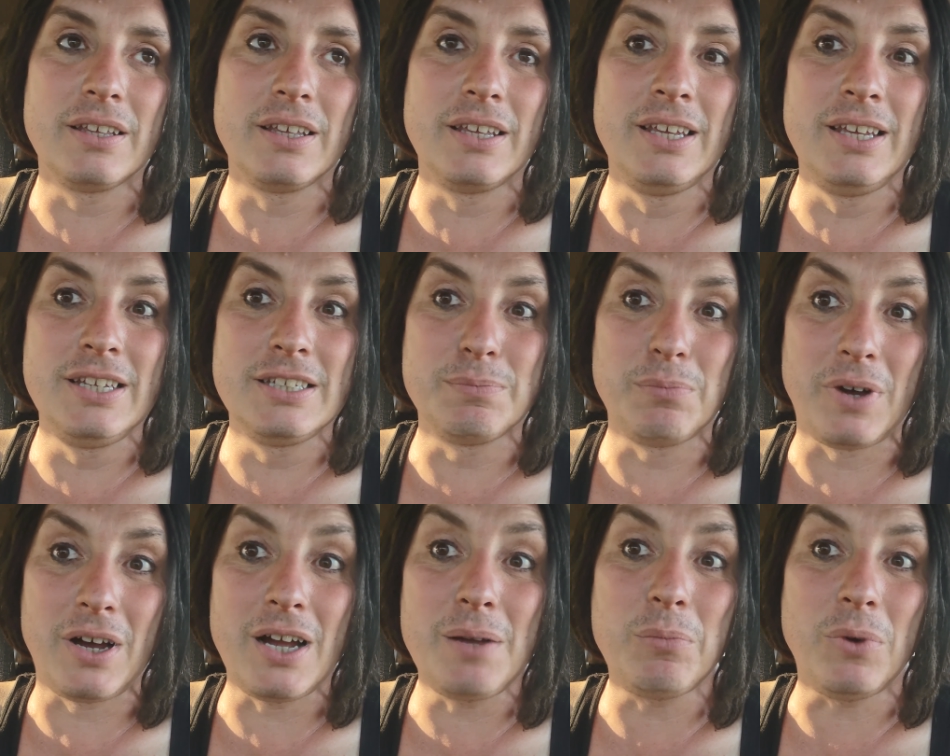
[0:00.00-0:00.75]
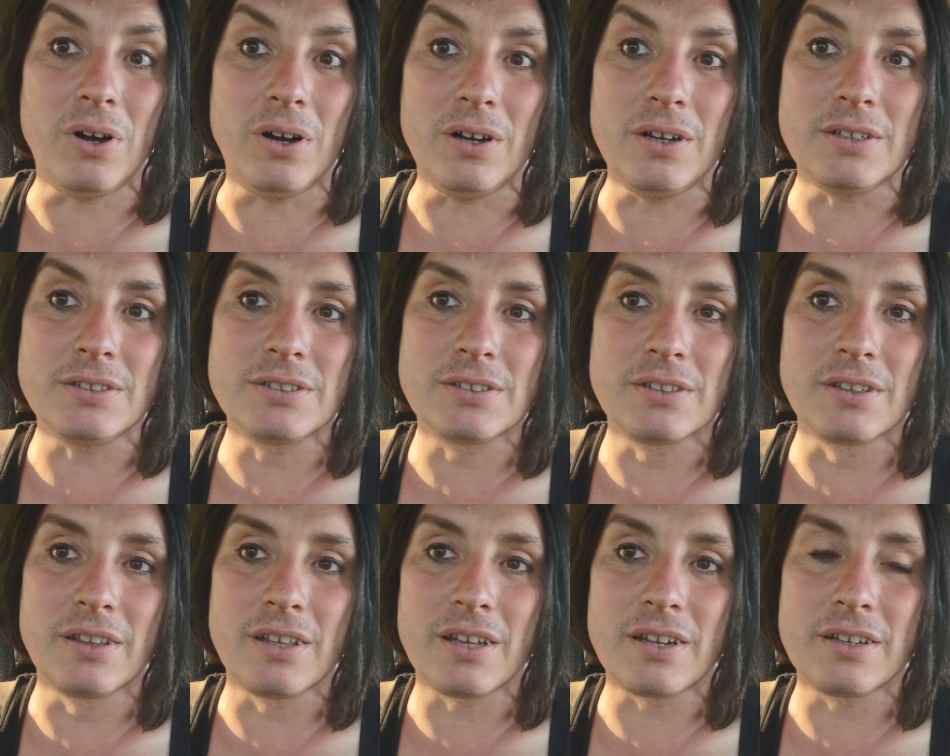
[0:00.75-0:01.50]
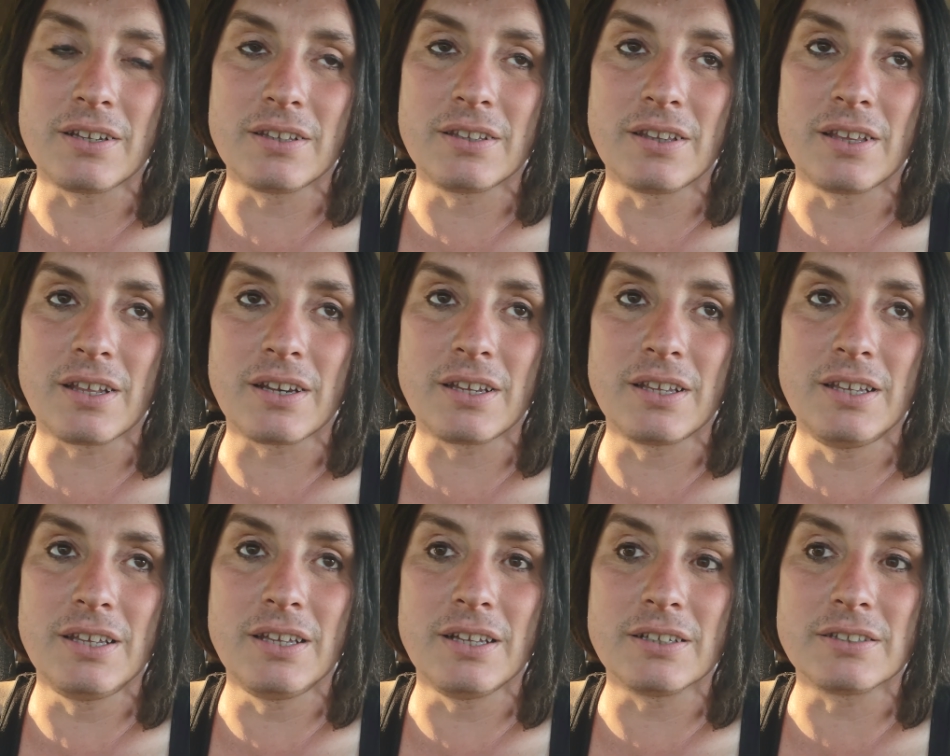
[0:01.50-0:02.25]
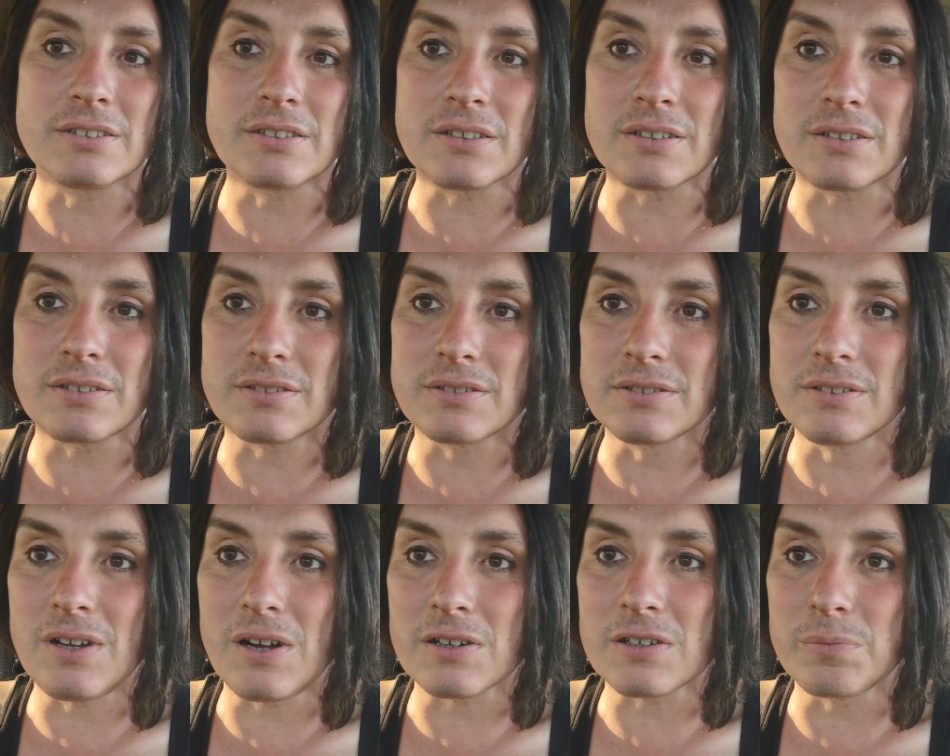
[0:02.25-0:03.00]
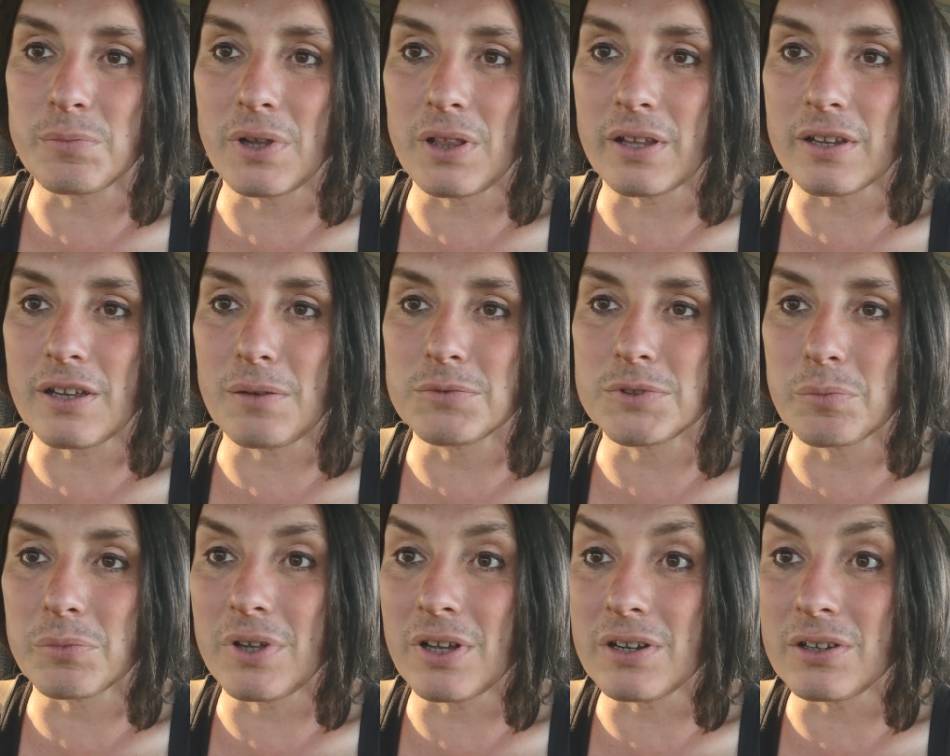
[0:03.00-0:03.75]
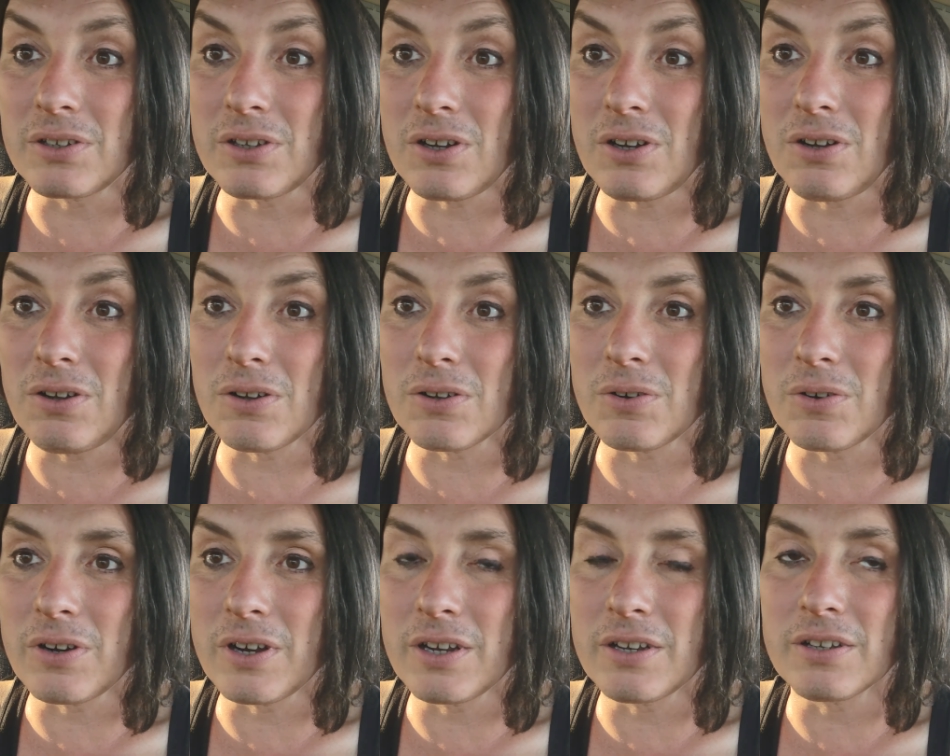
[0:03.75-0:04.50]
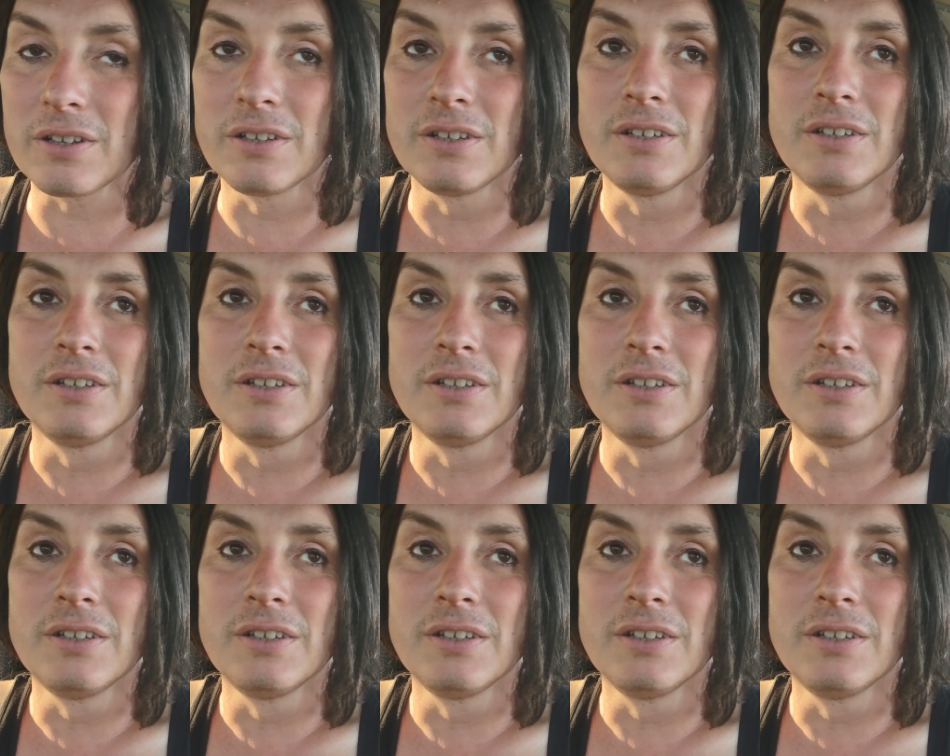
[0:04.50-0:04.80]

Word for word: he's my boss that that he gets to talk to me like I'm some kind of dog, right?